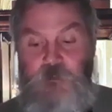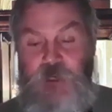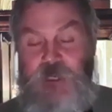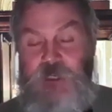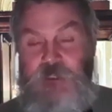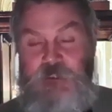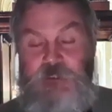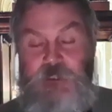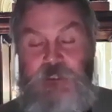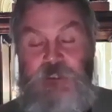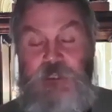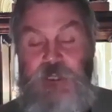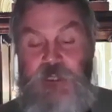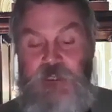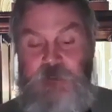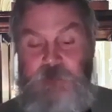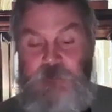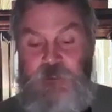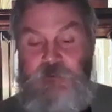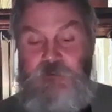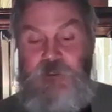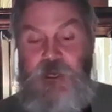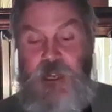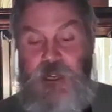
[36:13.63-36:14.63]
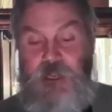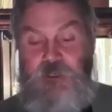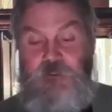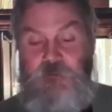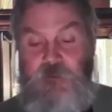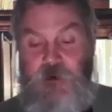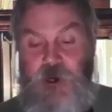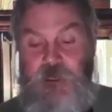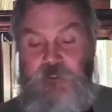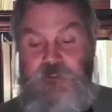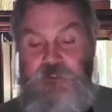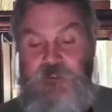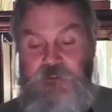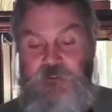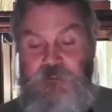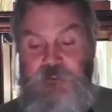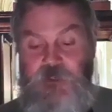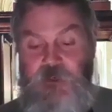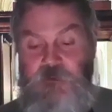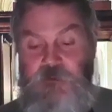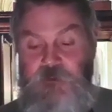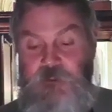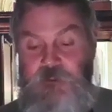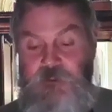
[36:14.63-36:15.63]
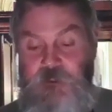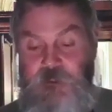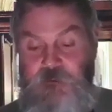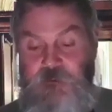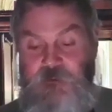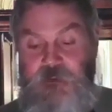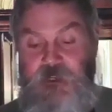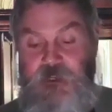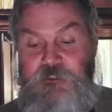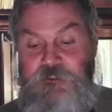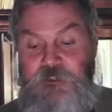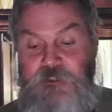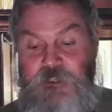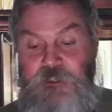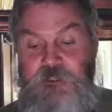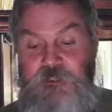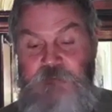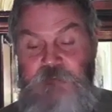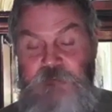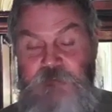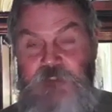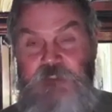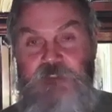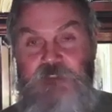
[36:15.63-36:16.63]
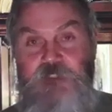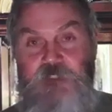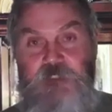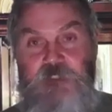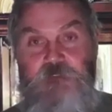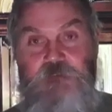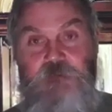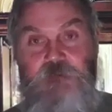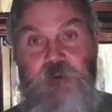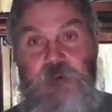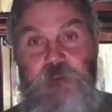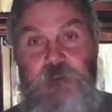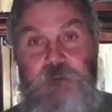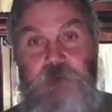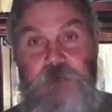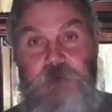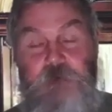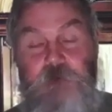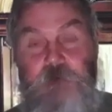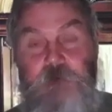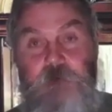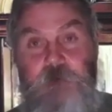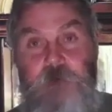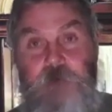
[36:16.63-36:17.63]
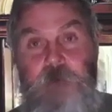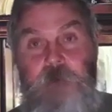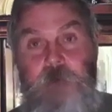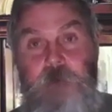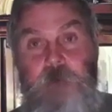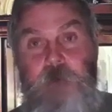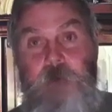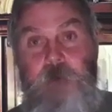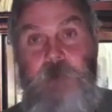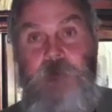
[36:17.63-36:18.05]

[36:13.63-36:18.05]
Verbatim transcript: One more man to come is God's righteous servant, Isaiah 53,